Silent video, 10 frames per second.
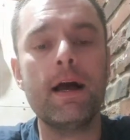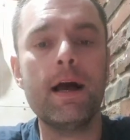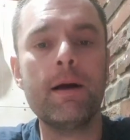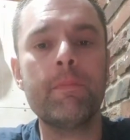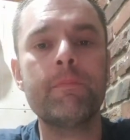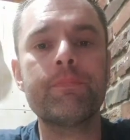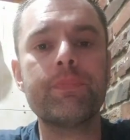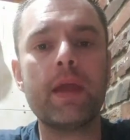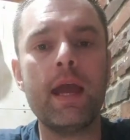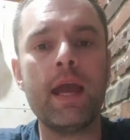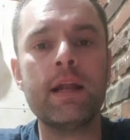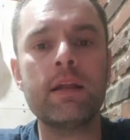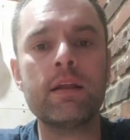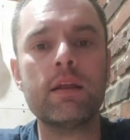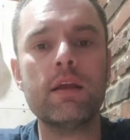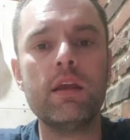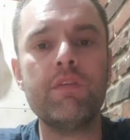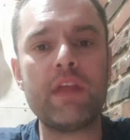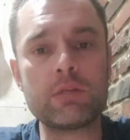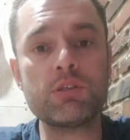And
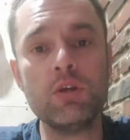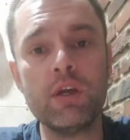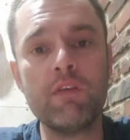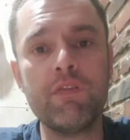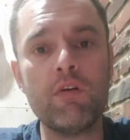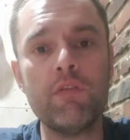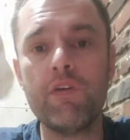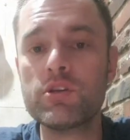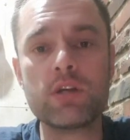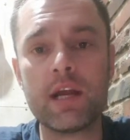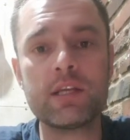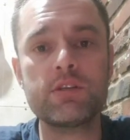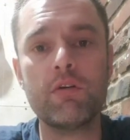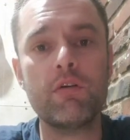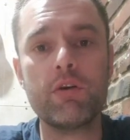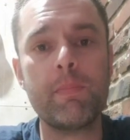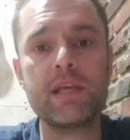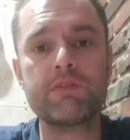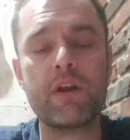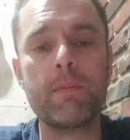if that's what you're looking for, first strike is your
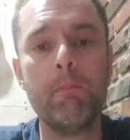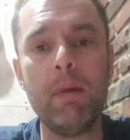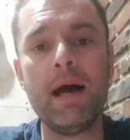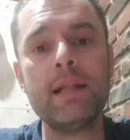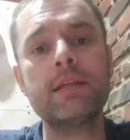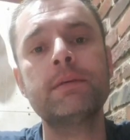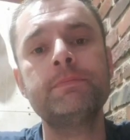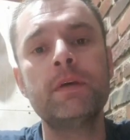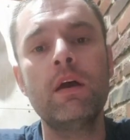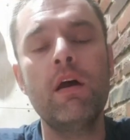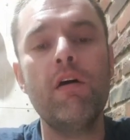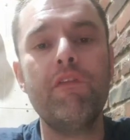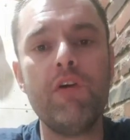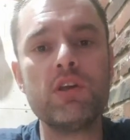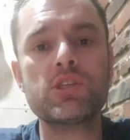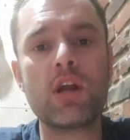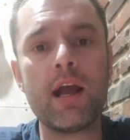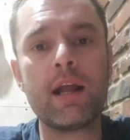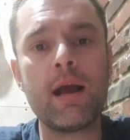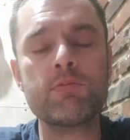best friend. But first
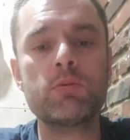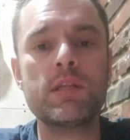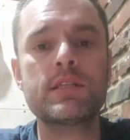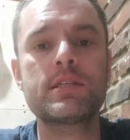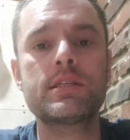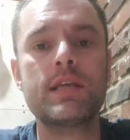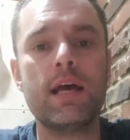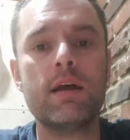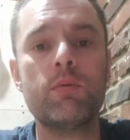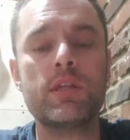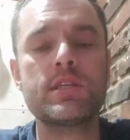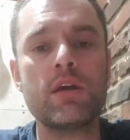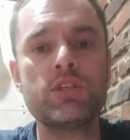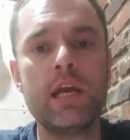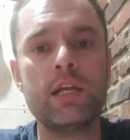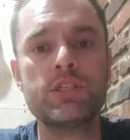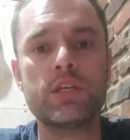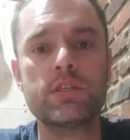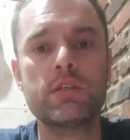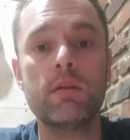strike comes with its own
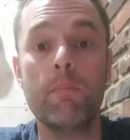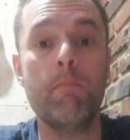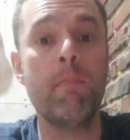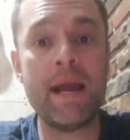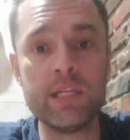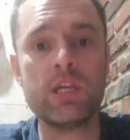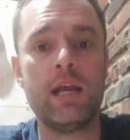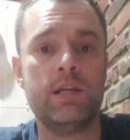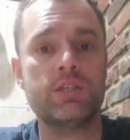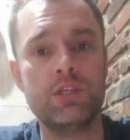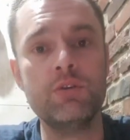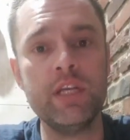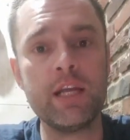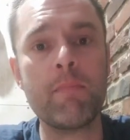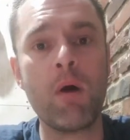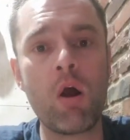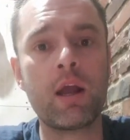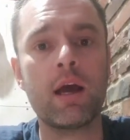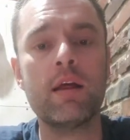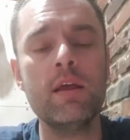challenges. Main challenge, you need a
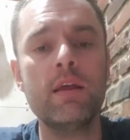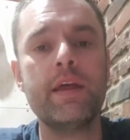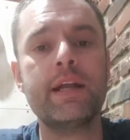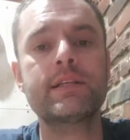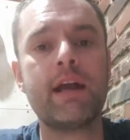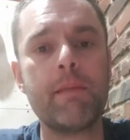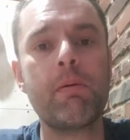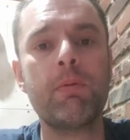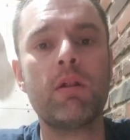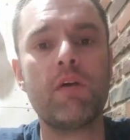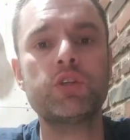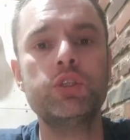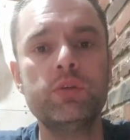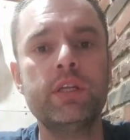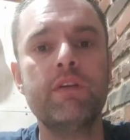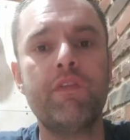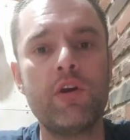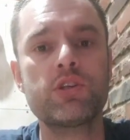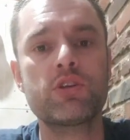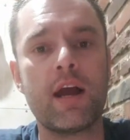marker that is capable of shooting
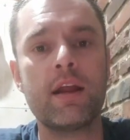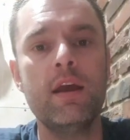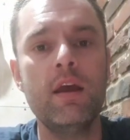first strike.